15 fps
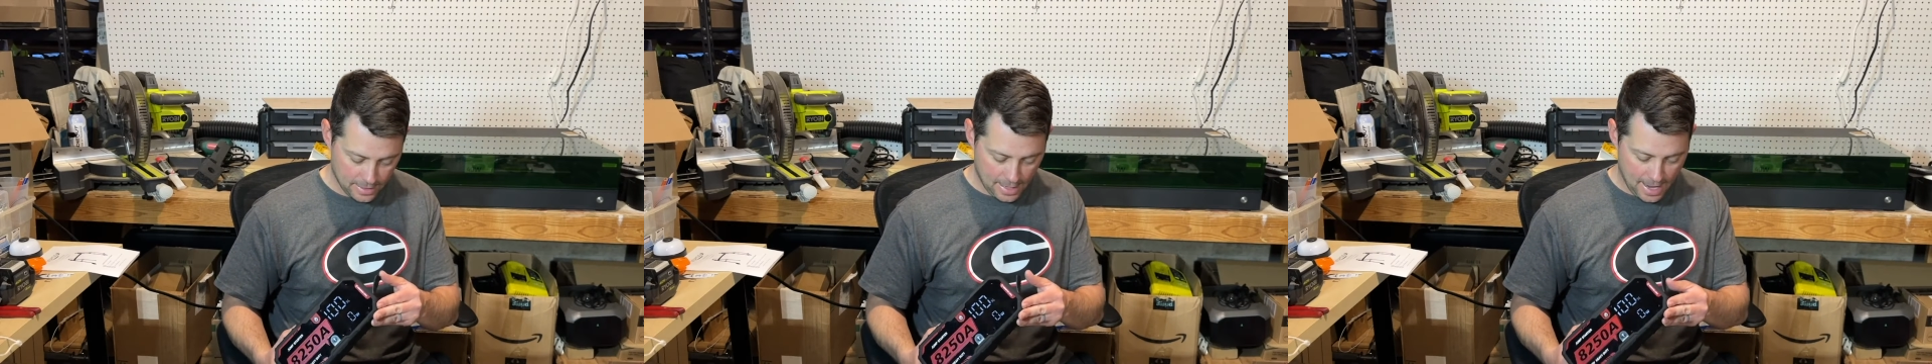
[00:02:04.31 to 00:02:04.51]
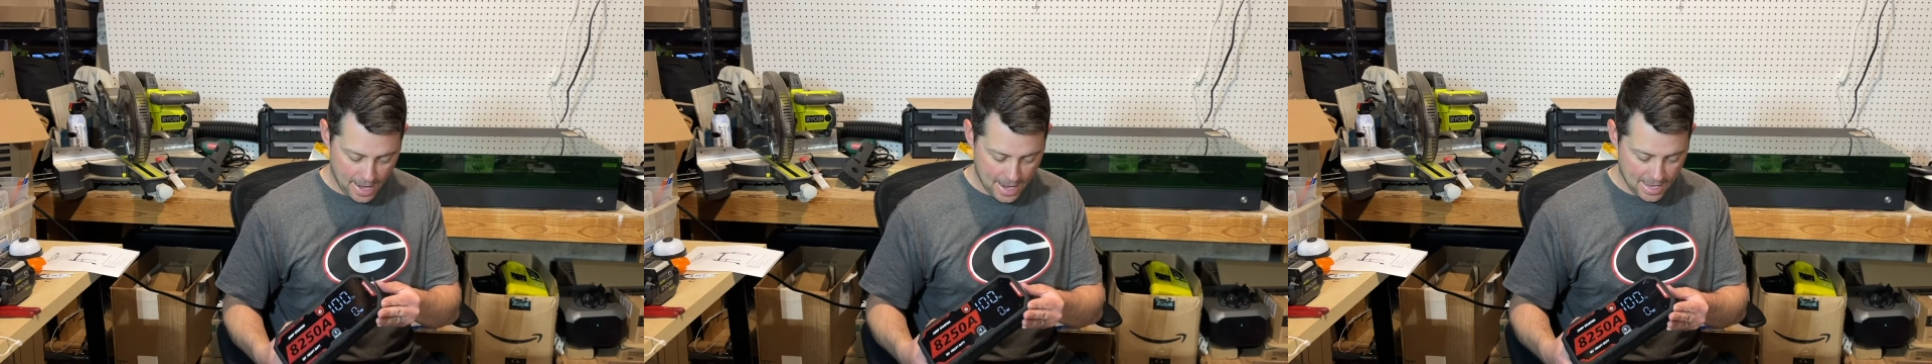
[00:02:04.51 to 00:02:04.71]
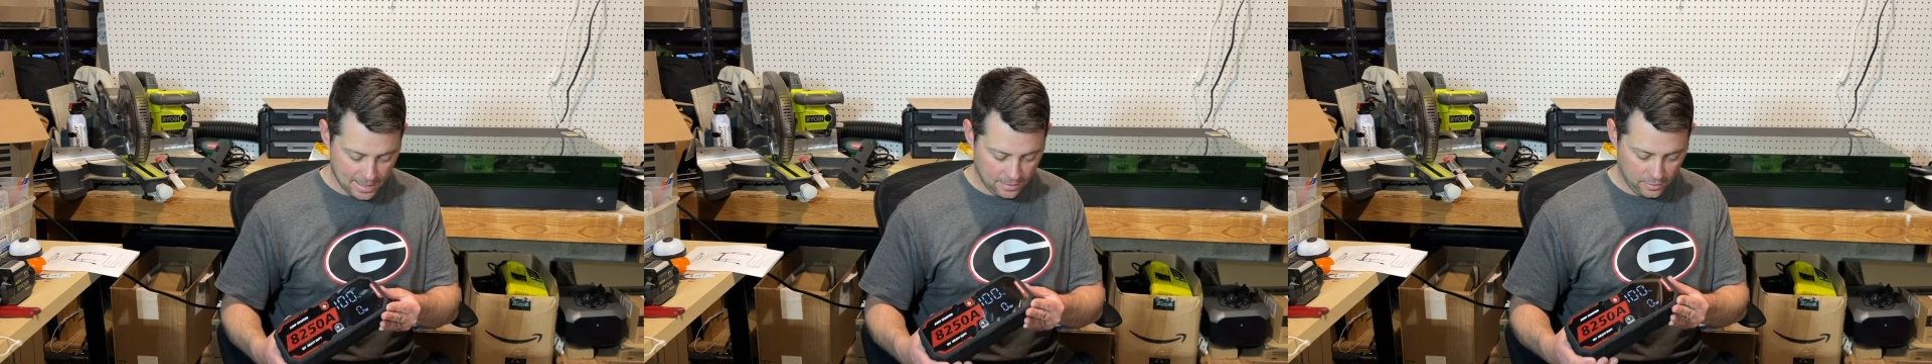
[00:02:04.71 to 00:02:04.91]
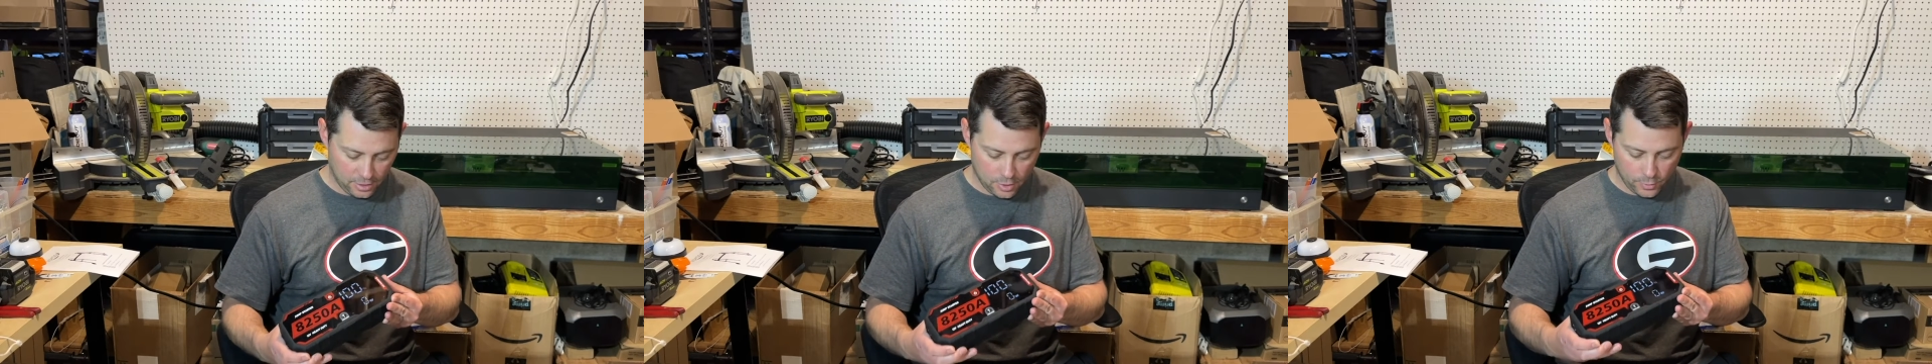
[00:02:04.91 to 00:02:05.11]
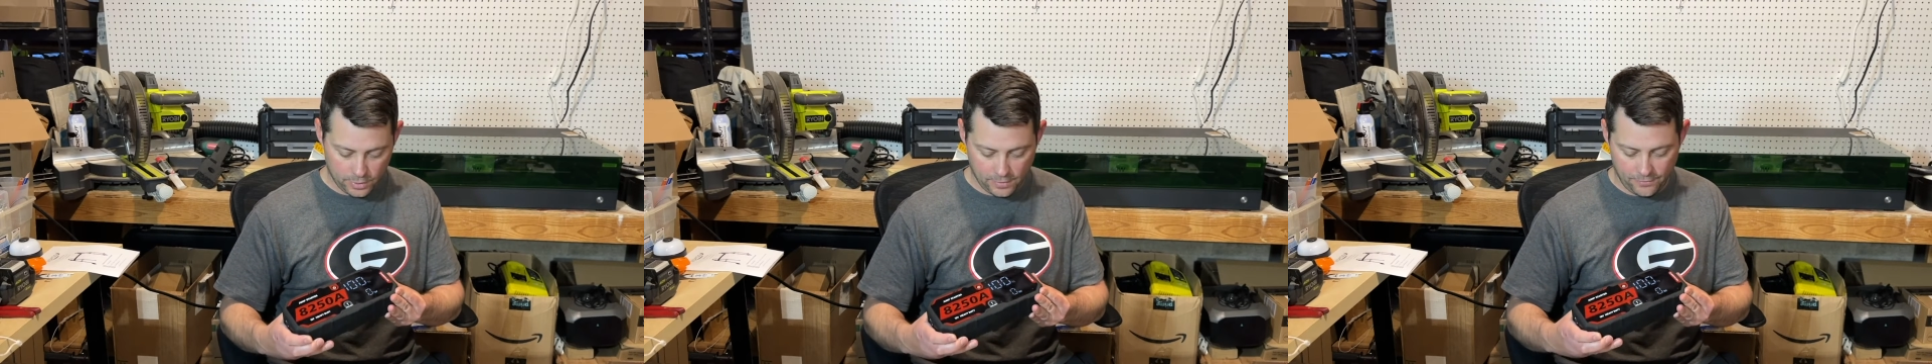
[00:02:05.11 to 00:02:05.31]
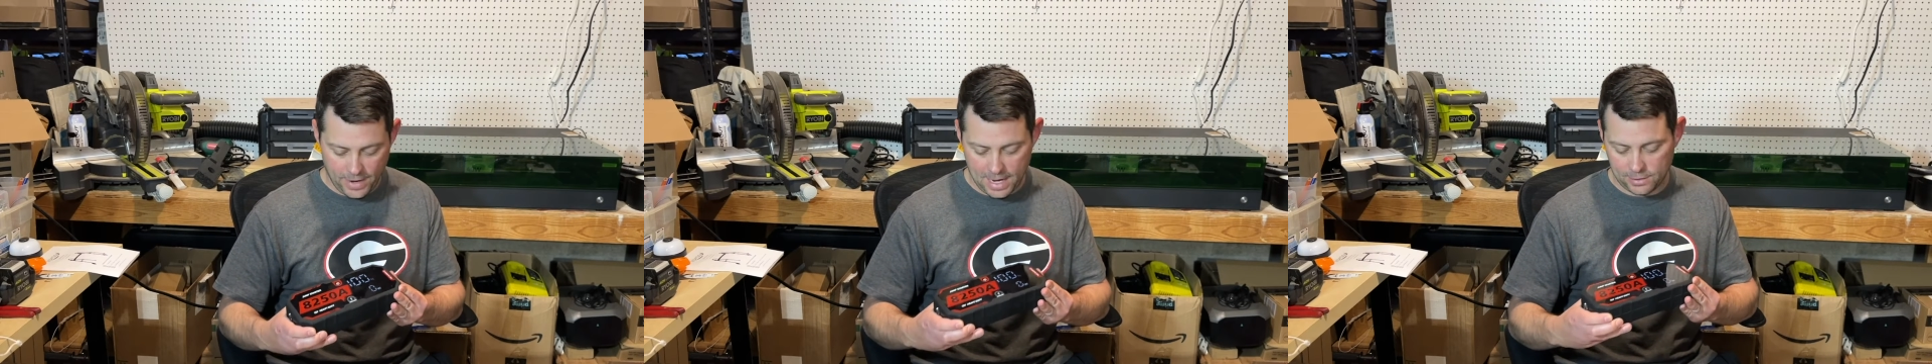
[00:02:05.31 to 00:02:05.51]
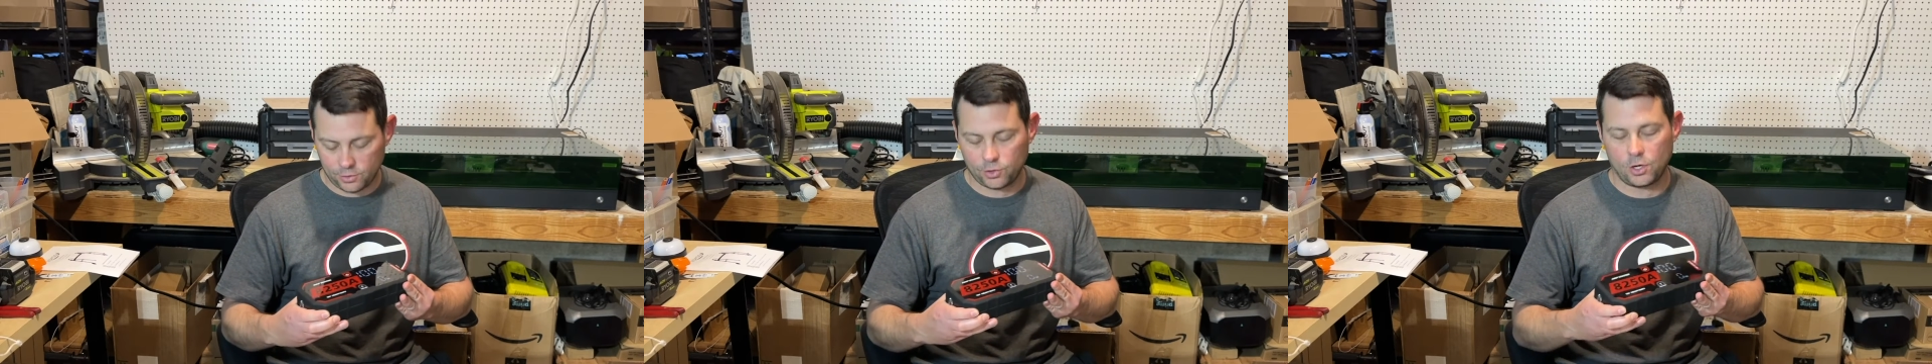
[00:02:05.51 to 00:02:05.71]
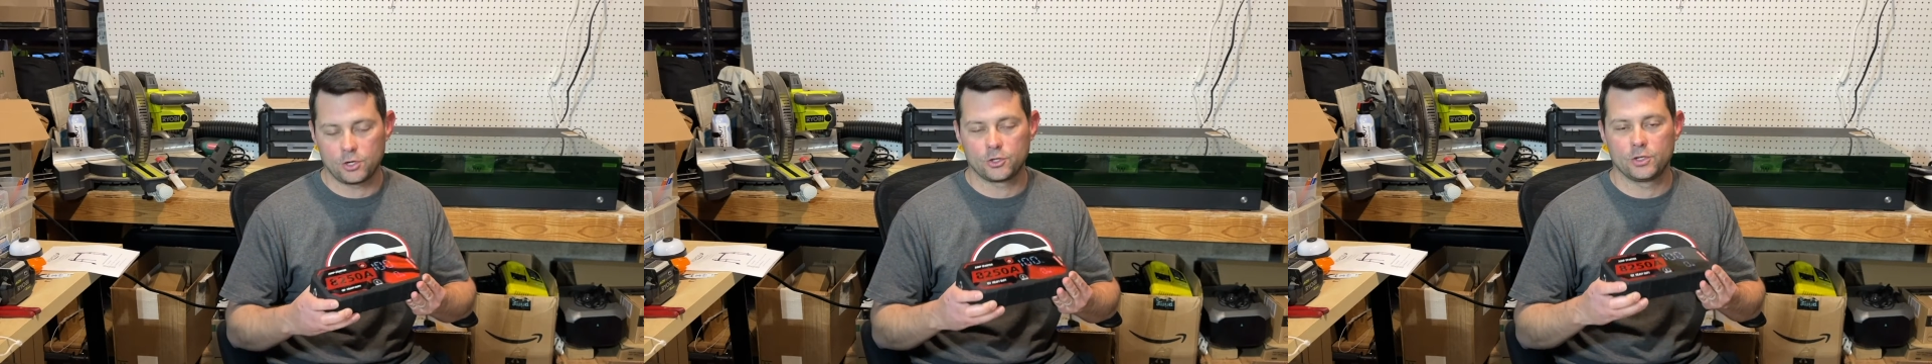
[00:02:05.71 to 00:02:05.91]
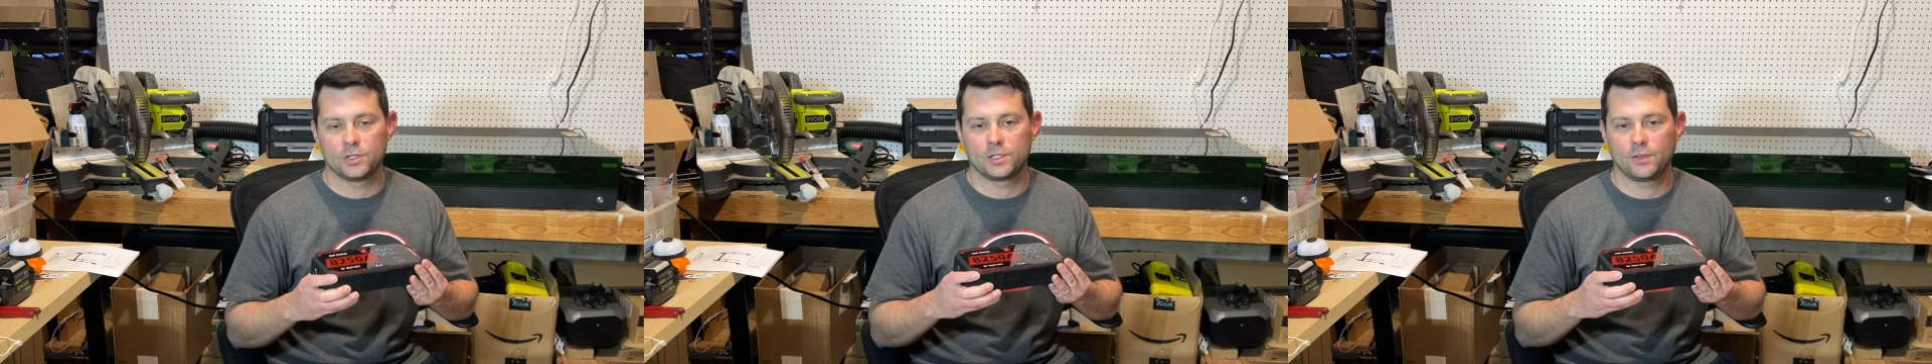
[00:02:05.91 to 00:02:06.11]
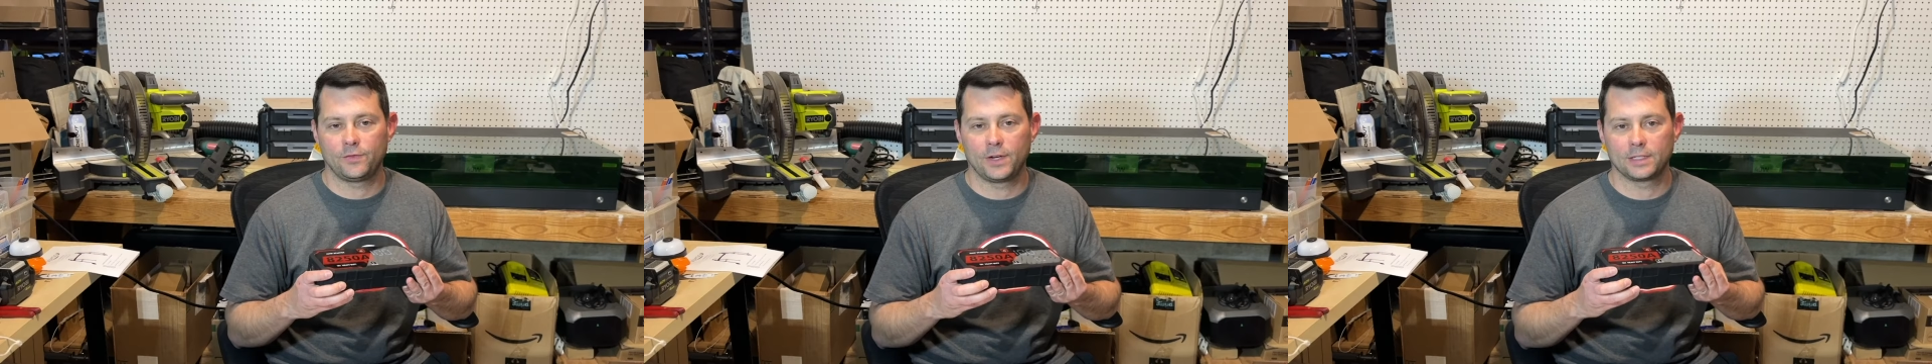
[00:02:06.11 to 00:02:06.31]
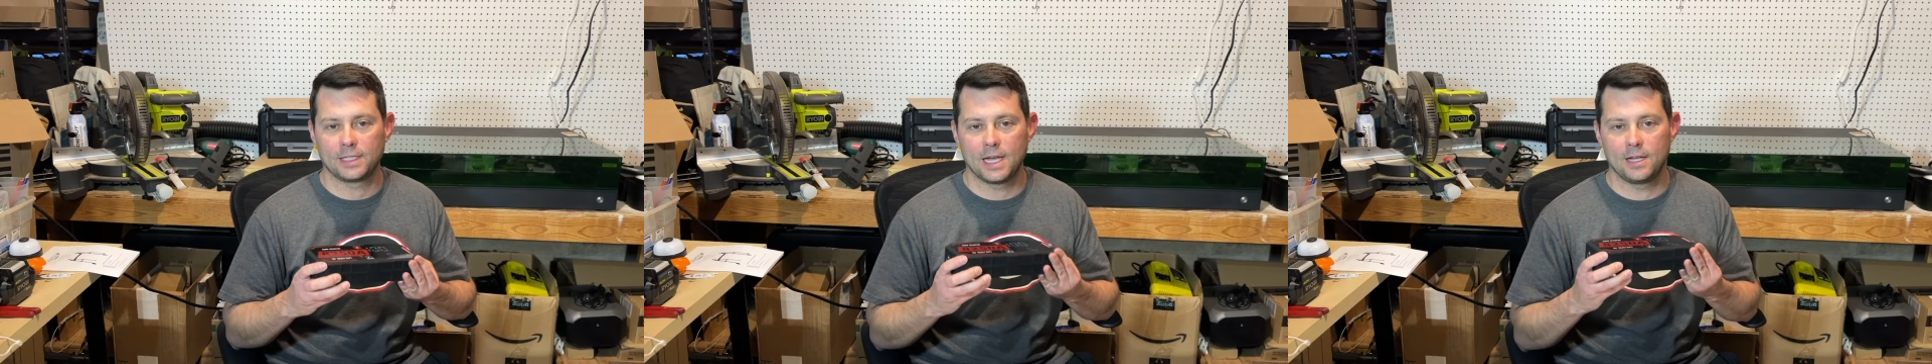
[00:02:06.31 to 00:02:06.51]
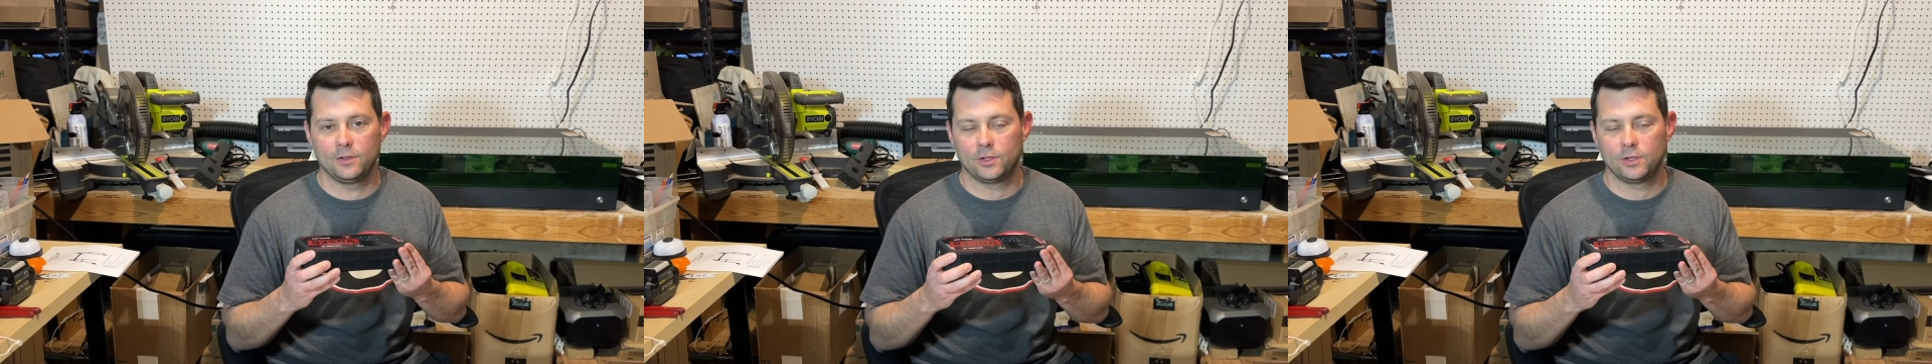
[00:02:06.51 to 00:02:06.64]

And, with the fast charger and stuff like that,